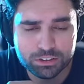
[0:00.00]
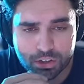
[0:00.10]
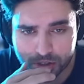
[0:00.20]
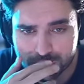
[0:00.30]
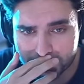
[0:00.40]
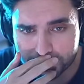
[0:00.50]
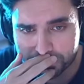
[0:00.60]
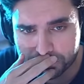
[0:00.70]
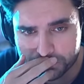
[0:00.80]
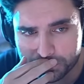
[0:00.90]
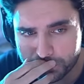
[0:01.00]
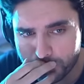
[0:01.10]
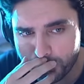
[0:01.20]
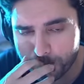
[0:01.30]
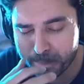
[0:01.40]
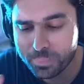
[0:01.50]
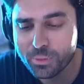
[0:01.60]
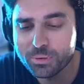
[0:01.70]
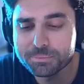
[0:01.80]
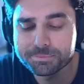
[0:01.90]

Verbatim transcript: than Concord up in arms about this.